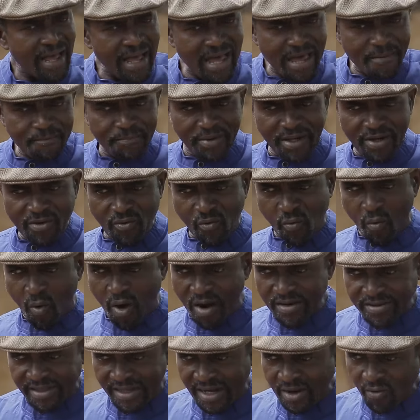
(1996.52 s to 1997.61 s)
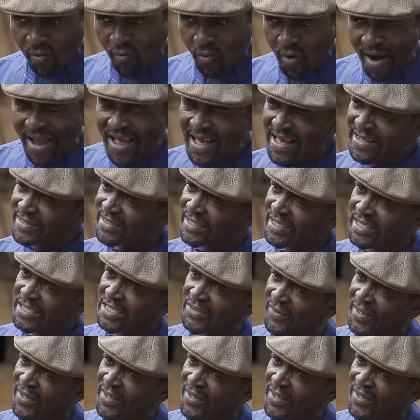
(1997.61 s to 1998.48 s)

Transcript: I've been wondering where this